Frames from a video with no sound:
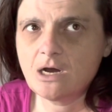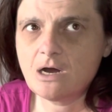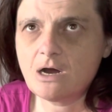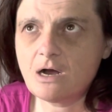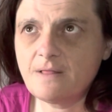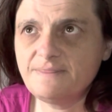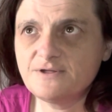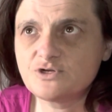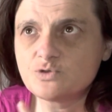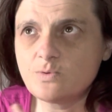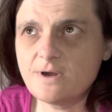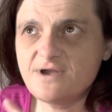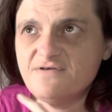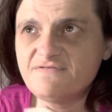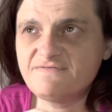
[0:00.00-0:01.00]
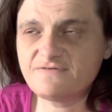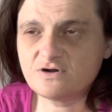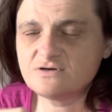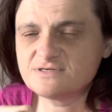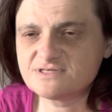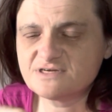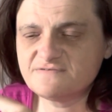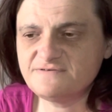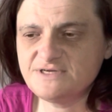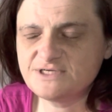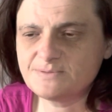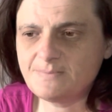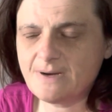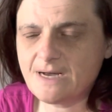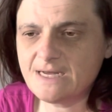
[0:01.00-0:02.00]
on the 21st of
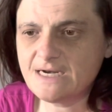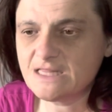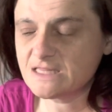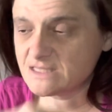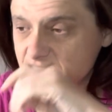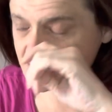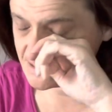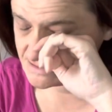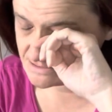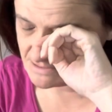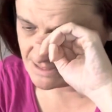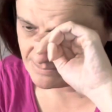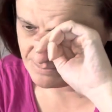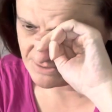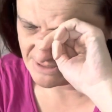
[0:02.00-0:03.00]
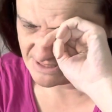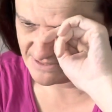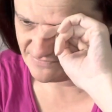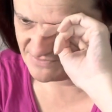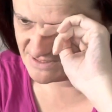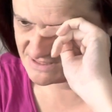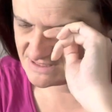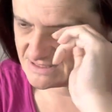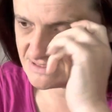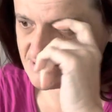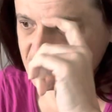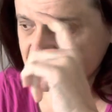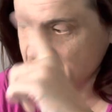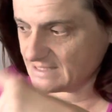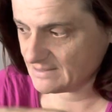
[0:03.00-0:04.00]
each month. So I believe this is
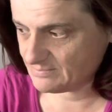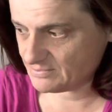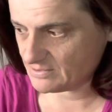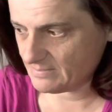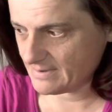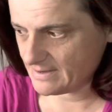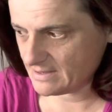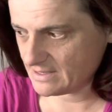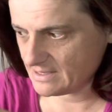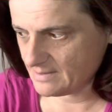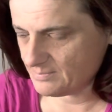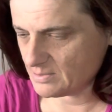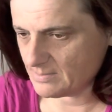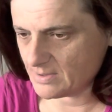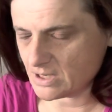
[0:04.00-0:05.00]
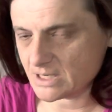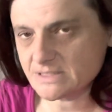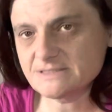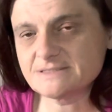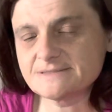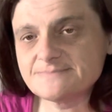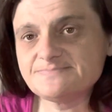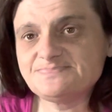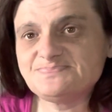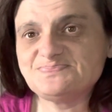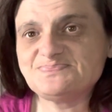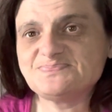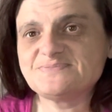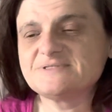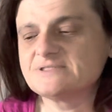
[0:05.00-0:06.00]
the April box.
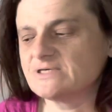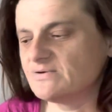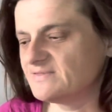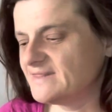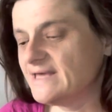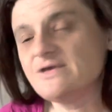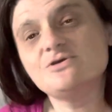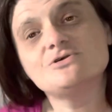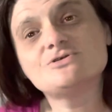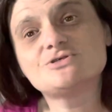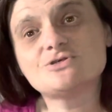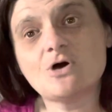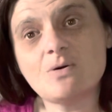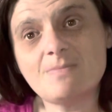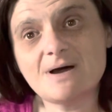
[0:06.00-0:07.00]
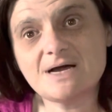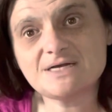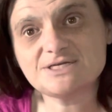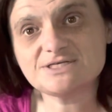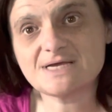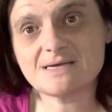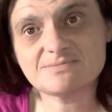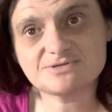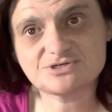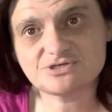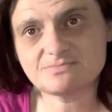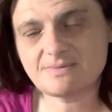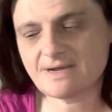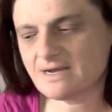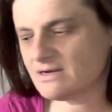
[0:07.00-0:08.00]
So thank you so much, Hamster
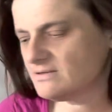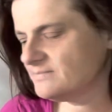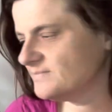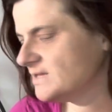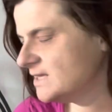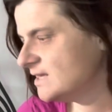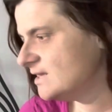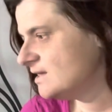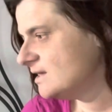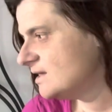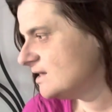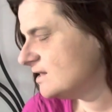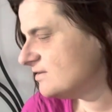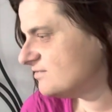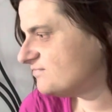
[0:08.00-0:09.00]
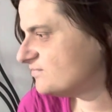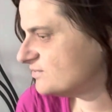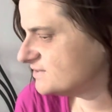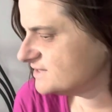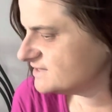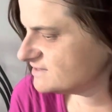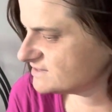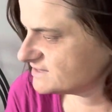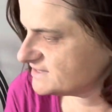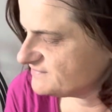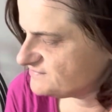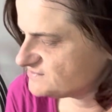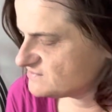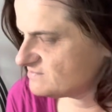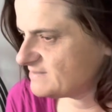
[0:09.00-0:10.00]
Mail, for the
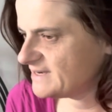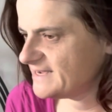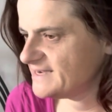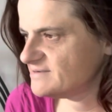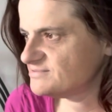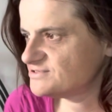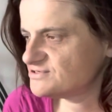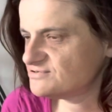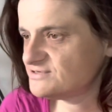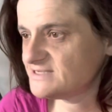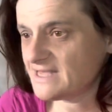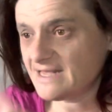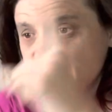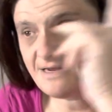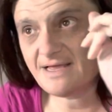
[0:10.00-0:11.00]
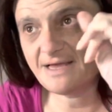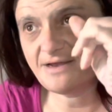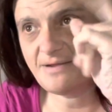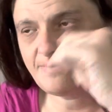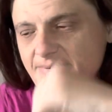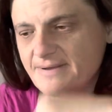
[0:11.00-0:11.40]
gifts from my hamsters and guinea